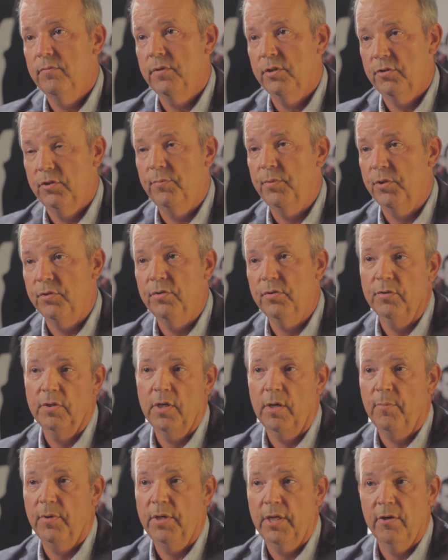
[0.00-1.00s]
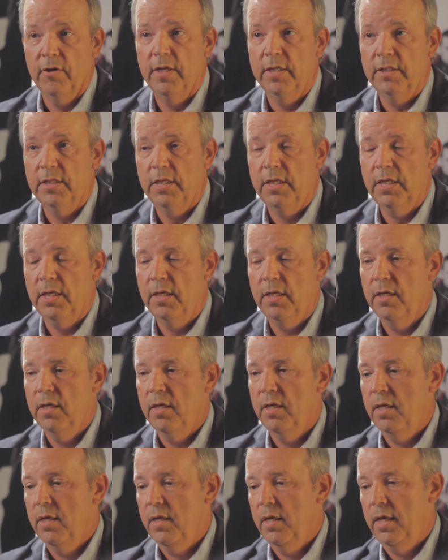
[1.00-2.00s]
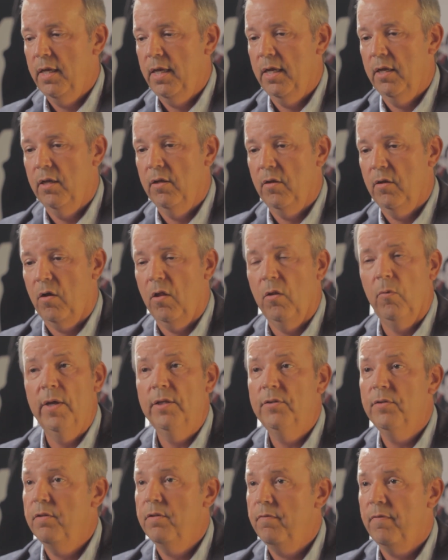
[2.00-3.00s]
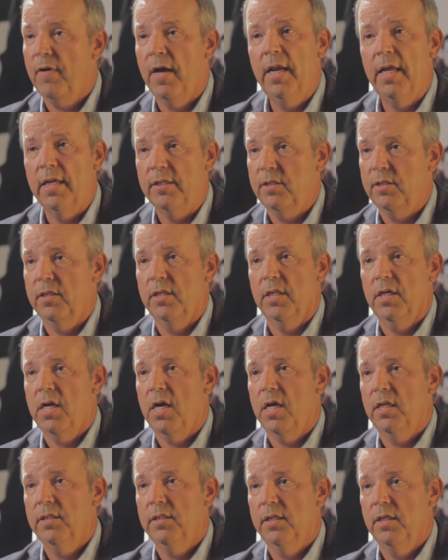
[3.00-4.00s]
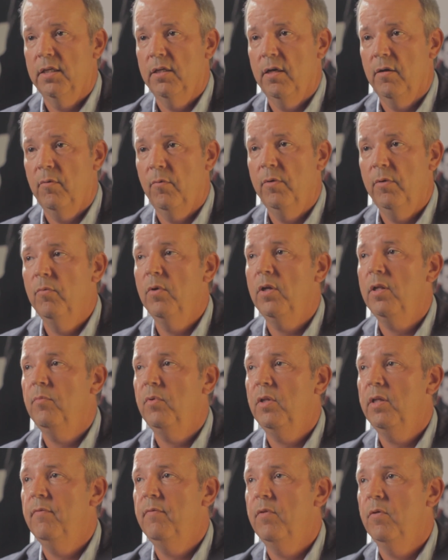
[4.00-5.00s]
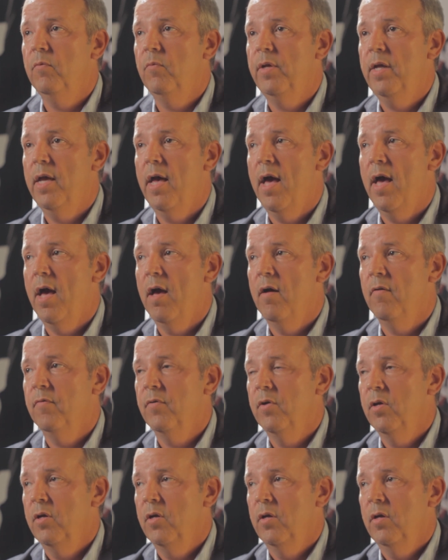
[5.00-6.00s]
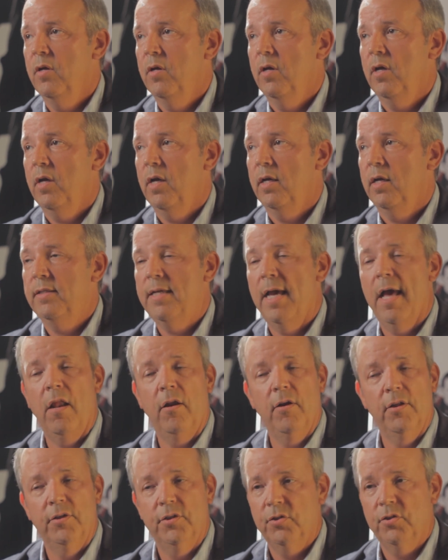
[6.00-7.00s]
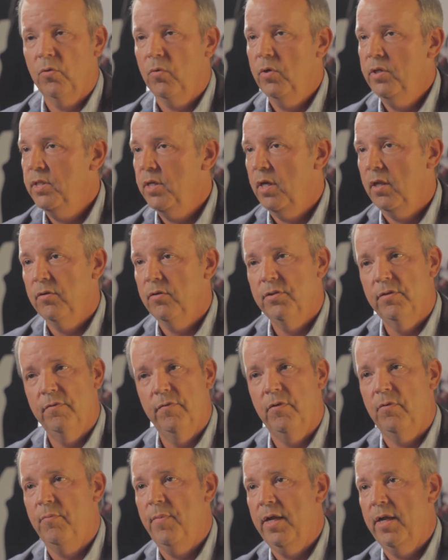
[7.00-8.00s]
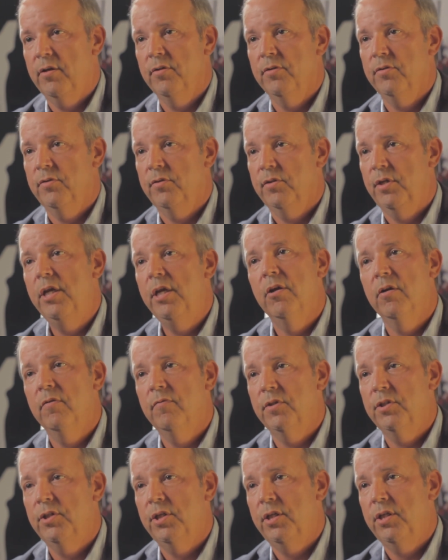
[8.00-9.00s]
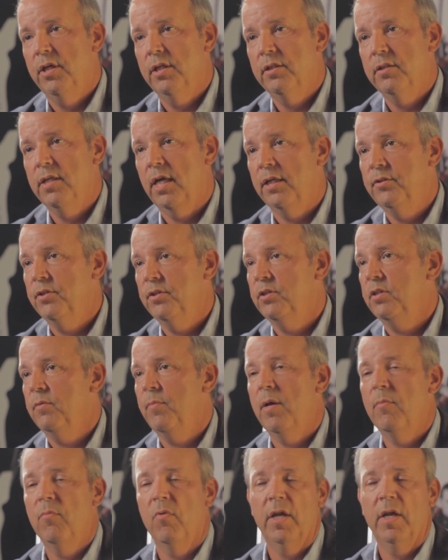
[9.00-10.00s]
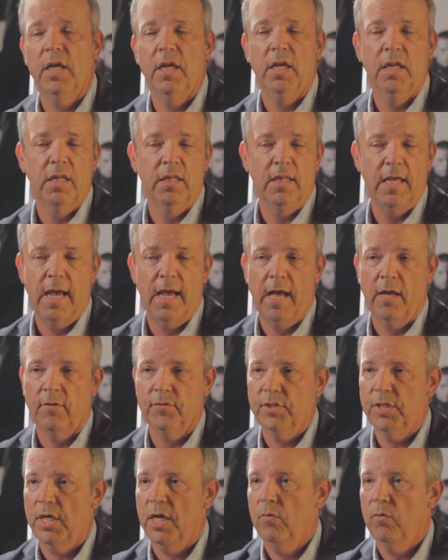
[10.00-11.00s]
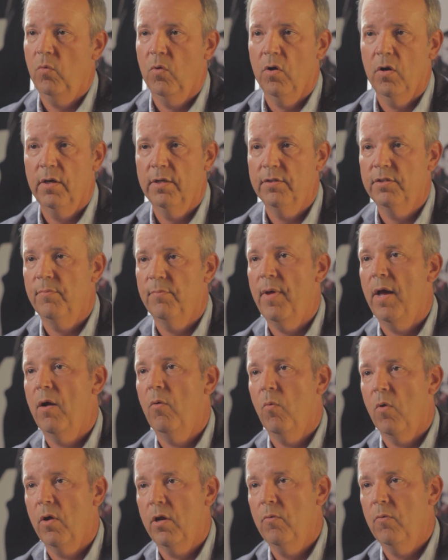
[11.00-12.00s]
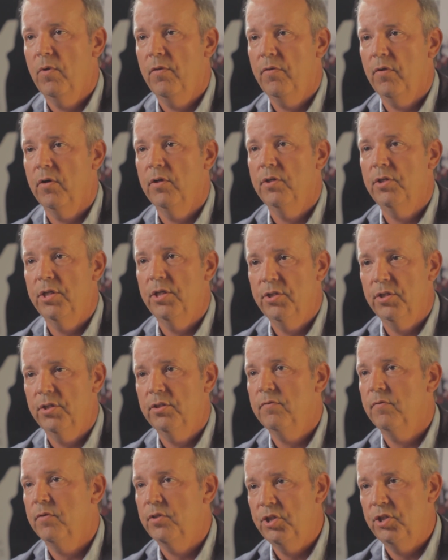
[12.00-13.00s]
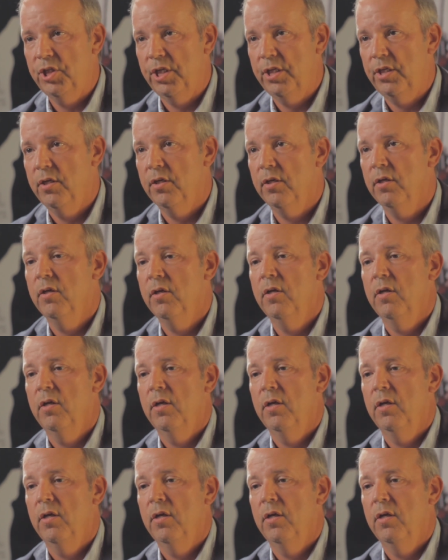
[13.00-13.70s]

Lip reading: distribution company or entity, and all the way to the financing of the content. Now, we really believe that we have talented storytellers and filmmakers here in Virginia. It's not just about bringing in the outside work. It's about working with our indigenous Virginia